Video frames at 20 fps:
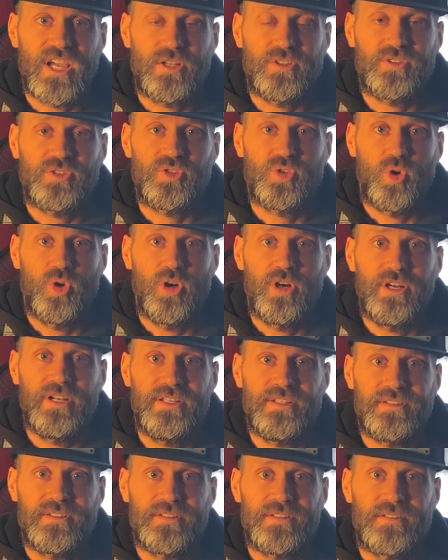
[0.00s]

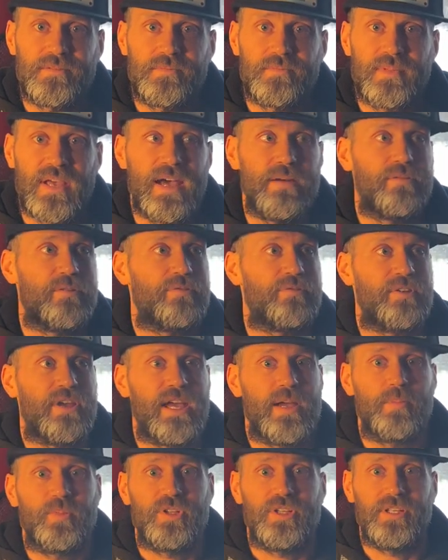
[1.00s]
stories, have a
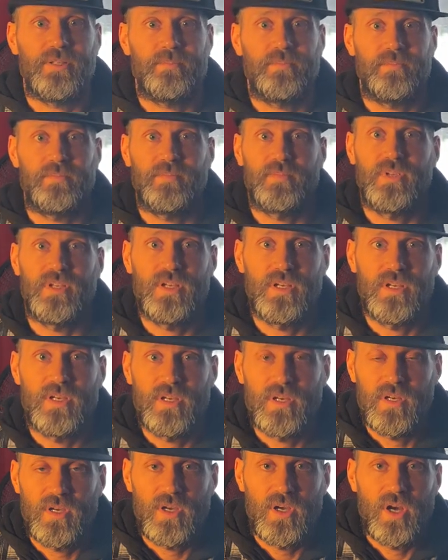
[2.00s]
family,
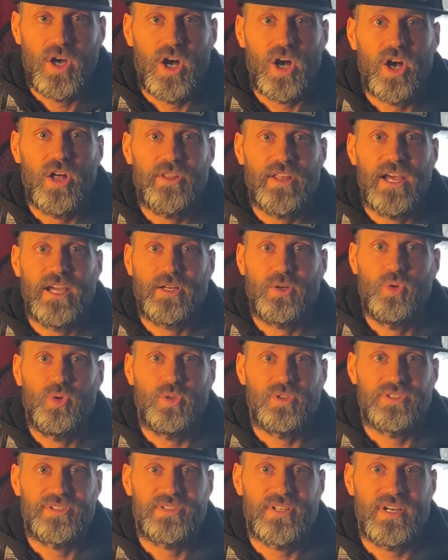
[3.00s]
all that
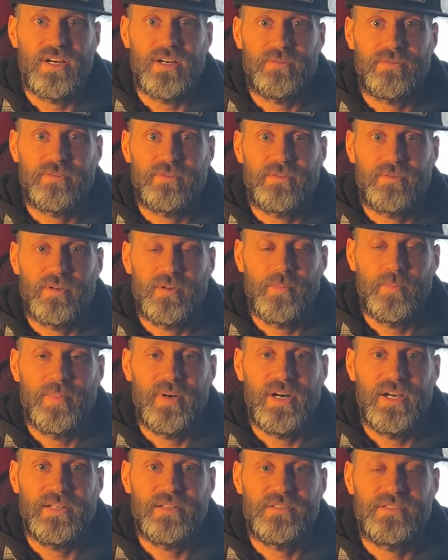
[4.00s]
cool stuff.
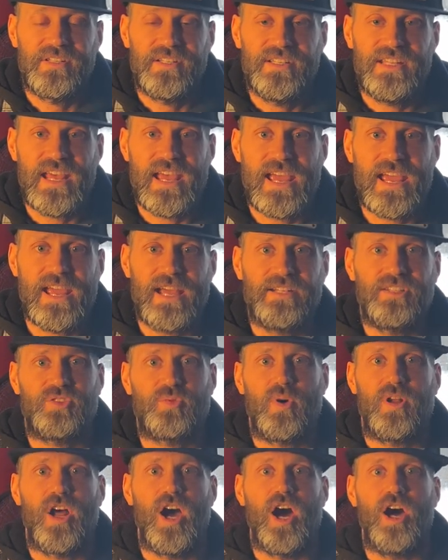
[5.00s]
But today I just
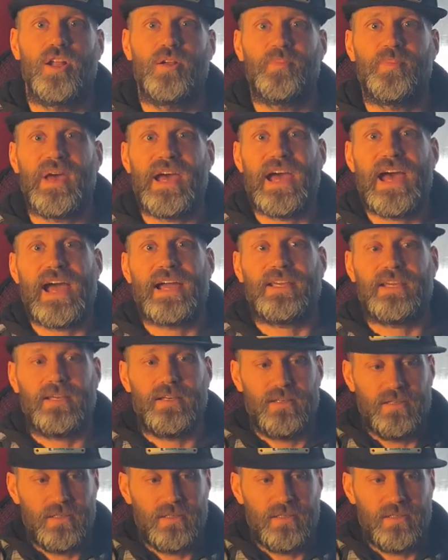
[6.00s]
want to unpack